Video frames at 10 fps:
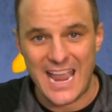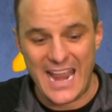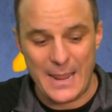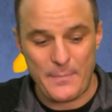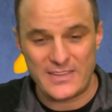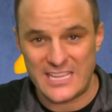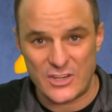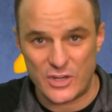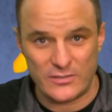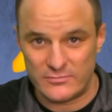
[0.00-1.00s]
at a
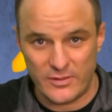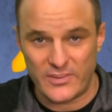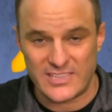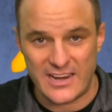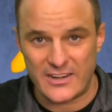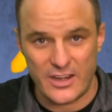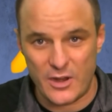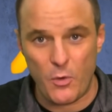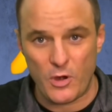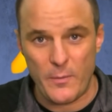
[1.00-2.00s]
position of the secondary
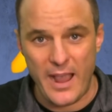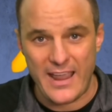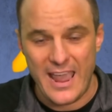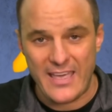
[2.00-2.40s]
cornerback